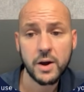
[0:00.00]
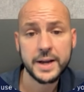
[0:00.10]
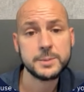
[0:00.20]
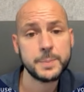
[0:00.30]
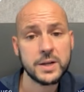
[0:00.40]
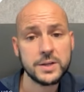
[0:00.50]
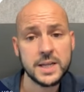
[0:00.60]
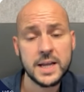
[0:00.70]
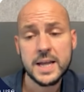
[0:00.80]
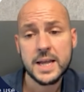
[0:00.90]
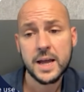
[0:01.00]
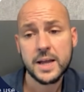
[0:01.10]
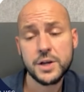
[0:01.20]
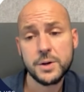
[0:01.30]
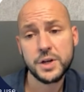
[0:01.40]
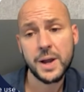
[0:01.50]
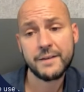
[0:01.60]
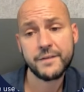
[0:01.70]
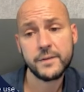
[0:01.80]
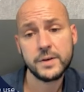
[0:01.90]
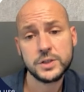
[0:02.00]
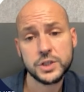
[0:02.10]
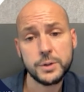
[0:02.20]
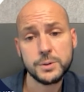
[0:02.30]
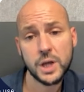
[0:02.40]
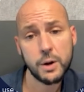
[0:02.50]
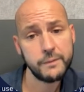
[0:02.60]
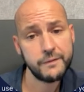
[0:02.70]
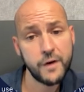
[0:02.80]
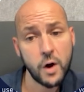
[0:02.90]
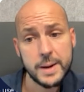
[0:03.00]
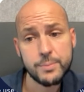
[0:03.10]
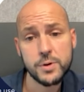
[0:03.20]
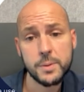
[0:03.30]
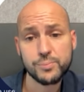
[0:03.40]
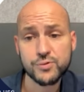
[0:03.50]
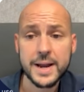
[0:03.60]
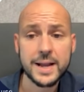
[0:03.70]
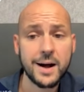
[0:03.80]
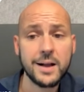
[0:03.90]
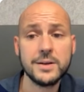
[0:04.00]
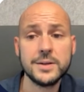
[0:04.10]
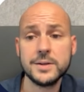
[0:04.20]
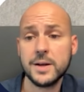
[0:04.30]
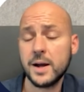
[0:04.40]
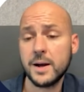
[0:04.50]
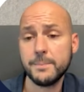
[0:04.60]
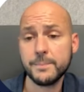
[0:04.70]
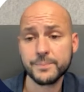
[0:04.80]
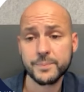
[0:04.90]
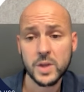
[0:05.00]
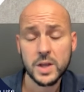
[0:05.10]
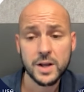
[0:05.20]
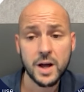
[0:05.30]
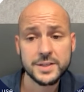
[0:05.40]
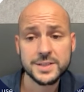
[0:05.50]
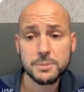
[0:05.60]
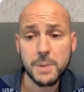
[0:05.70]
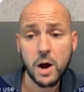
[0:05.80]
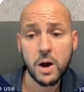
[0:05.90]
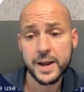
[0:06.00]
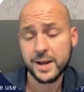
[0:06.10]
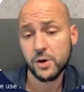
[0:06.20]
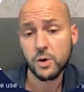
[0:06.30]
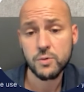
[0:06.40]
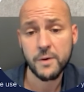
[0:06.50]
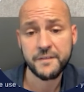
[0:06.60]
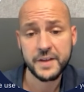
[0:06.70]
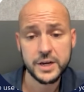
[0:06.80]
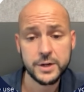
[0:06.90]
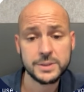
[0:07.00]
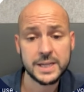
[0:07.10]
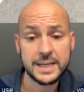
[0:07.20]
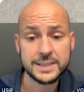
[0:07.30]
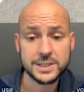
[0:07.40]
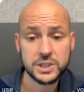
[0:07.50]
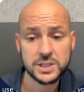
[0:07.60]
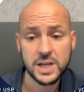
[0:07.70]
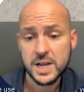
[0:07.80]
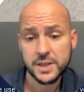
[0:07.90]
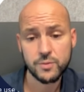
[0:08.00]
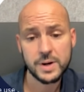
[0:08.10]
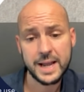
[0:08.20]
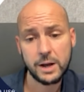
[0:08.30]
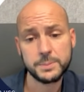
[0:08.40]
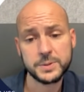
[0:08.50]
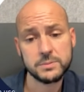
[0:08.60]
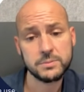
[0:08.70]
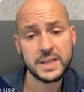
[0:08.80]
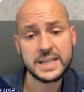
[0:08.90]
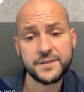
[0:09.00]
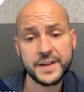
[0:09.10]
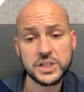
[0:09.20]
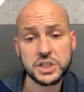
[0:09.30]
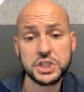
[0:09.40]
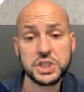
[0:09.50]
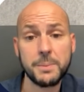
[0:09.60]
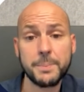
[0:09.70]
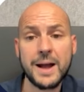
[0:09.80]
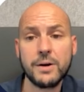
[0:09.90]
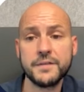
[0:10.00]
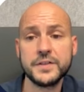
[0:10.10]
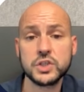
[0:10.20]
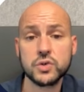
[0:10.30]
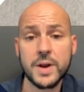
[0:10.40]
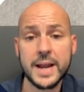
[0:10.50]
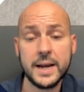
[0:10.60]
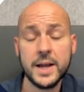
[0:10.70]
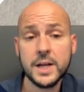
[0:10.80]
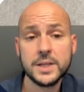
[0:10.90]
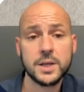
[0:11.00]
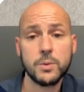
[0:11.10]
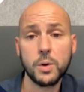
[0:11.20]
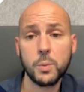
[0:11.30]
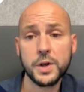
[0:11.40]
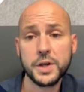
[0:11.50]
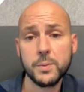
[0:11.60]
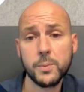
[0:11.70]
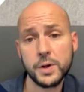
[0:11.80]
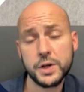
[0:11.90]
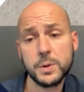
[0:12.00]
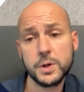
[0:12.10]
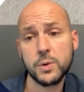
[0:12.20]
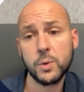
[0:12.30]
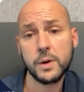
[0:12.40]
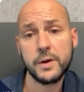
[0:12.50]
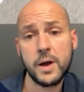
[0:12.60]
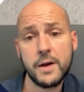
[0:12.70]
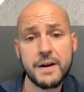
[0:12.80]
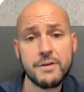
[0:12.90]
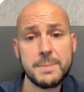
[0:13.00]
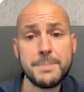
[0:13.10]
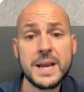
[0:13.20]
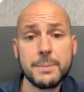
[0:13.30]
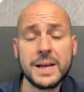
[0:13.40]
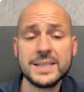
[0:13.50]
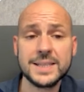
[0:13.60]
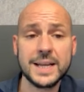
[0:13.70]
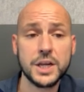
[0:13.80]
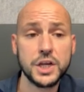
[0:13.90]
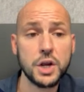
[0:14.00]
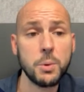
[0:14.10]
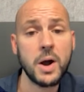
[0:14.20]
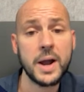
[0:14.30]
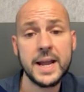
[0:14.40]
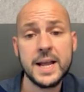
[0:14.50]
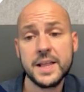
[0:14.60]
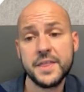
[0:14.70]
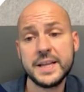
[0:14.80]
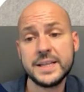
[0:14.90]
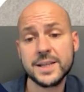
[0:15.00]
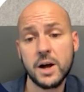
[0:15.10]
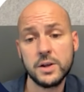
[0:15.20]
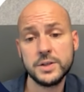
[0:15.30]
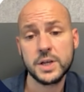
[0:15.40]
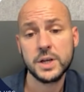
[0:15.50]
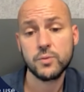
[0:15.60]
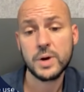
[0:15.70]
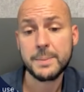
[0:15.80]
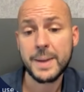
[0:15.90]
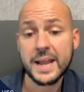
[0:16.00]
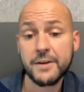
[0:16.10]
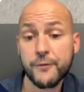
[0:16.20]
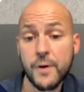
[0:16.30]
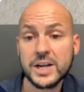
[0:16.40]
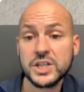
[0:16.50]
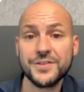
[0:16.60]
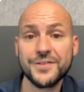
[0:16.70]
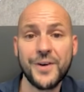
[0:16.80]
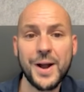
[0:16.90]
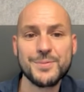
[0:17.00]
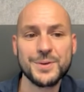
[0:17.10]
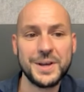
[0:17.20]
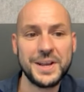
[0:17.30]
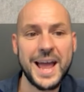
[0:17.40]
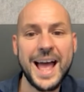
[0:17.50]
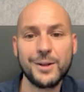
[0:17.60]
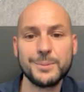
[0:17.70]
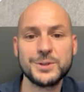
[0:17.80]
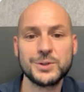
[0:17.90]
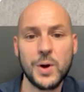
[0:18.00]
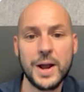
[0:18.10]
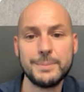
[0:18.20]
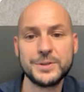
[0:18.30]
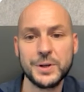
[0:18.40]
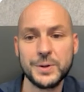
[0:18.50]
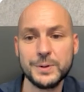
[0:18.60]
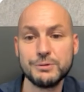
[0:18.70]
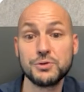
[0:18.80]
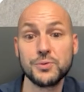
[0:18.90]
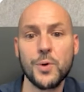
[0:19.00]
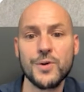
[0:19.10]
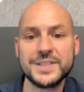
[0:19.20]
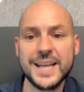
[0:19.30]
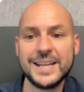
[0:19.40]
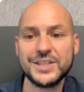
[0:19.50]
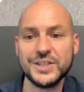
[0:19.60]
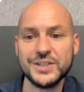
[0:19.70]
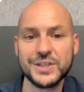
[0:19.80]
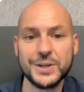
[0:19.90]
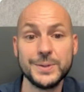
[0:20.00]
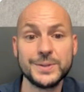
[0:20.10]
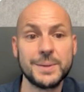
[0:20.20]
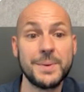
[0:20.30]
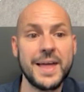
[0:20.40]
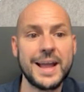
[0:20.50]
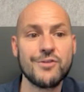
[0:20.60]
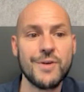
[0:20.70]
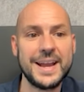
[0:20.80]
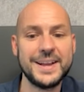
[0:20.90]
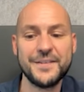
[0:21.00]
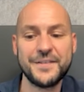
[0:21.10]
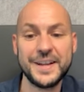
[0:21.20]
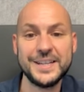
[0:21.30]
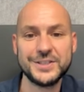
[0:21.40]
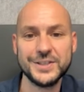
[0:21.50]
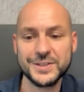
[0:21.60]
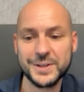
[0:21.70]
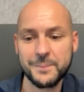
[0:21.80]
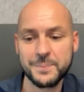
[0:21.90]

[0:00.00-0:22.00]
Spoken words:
nice because you have two-tone, vibrant, bright color custom iconography used here that really helps these features jump out of the screen. So on what you would call a very minimalistic UI, these colors really make it fresh and vibrant and help Stripe to draw attention to some of their great features.